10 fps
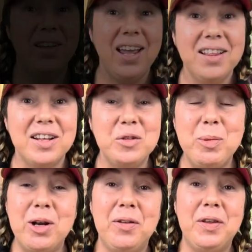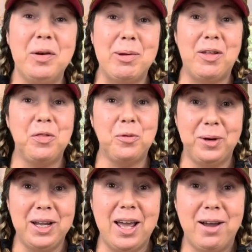Okay, that's been on there about
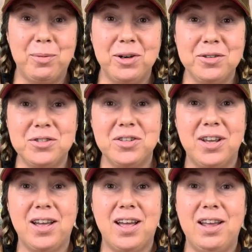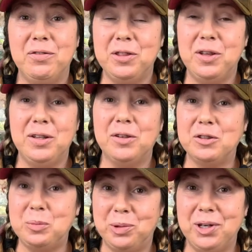three hours. Uh, everything
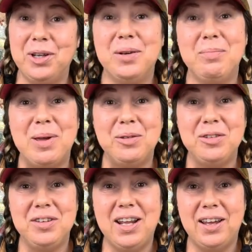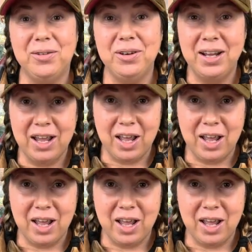looks pretty good melted down.